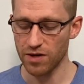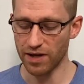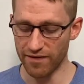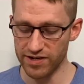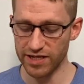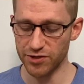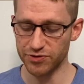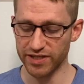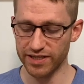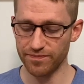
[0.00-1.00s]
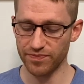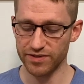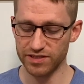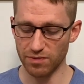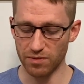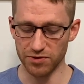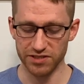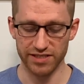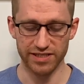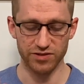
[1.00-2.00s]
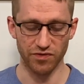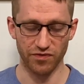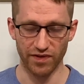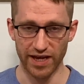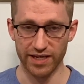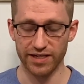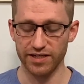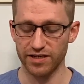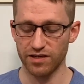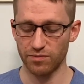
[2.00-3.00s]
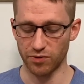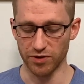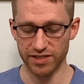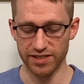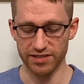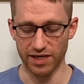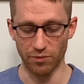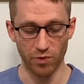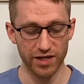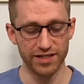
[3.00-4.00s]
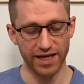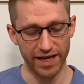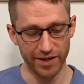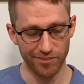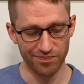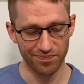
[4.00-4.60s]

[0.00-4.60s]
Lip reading: Every day you're drinking small bush teas or fake Puerh teas, and one day